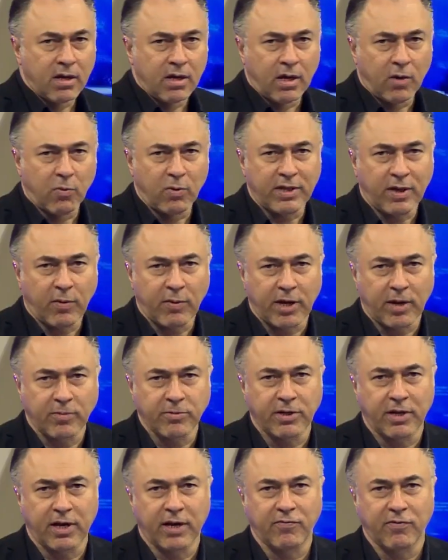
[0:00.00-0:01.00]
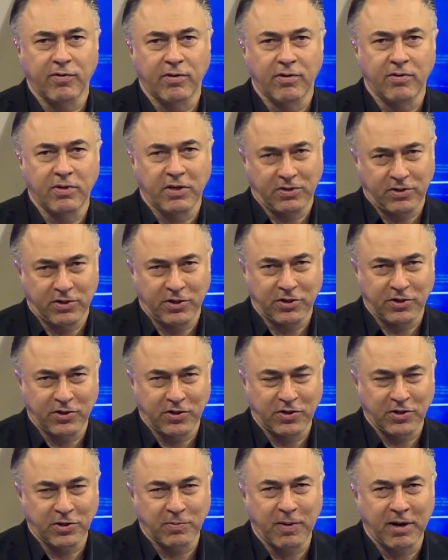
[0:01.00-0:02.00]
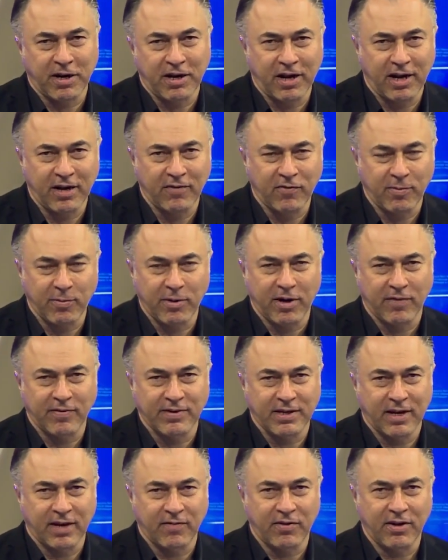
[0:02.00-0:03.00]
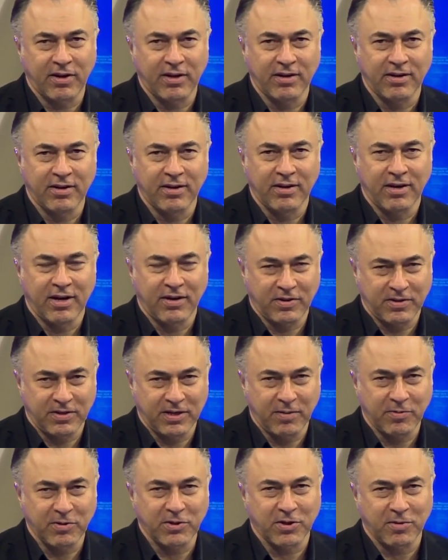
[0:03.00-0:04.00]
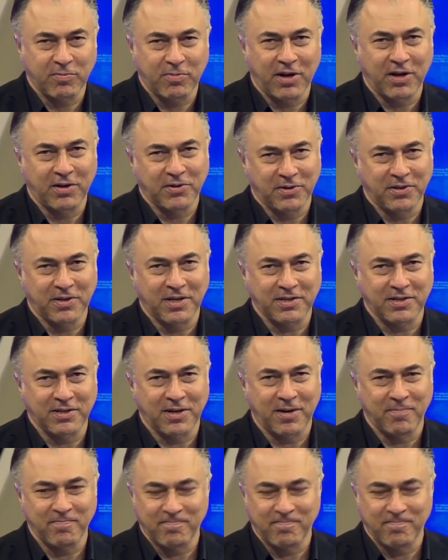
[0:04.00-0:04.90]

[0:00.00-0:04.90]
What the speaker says: And with that, we come to an end for this edition of The Spotlight. From Kaveh, and the team is goodbye until next time.